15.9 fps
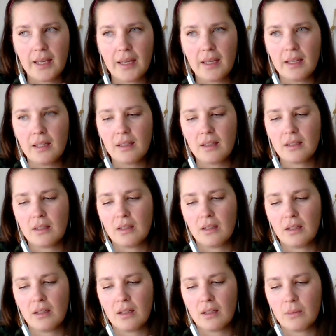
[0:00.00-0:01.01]
I
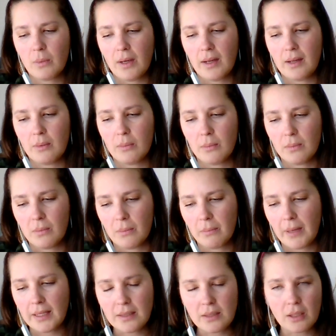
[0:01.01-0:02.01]

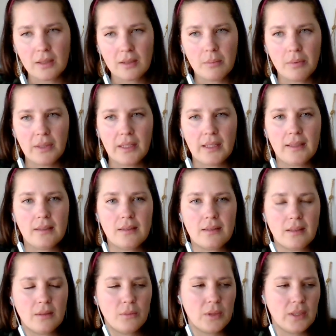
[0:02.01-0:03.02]
um, my starting
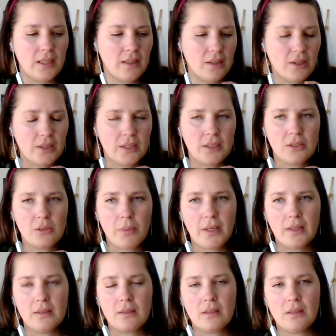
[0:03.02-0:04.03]
place and what I
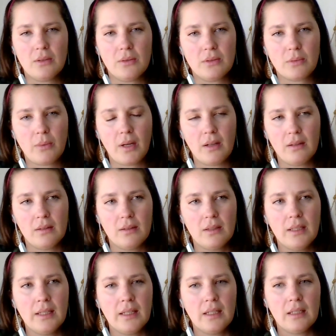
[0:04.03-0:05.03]
encourage parents to do as
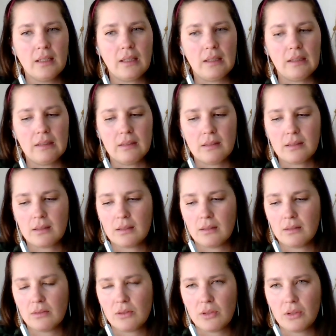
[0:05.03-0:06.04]
well
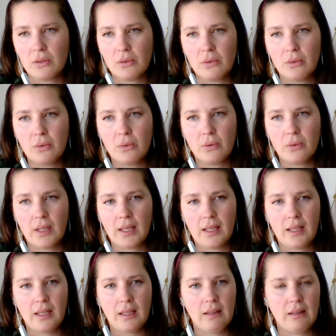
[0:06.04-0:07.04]
is
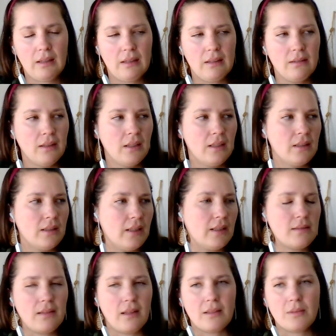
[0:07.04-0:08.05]
do a
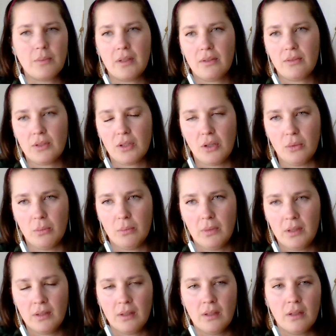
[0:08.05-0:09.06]
like assessment of your
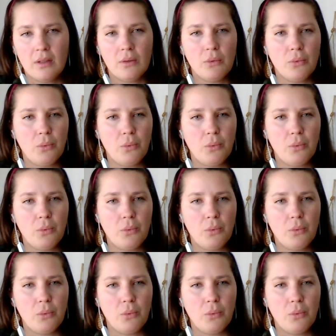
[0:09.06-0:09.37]
home.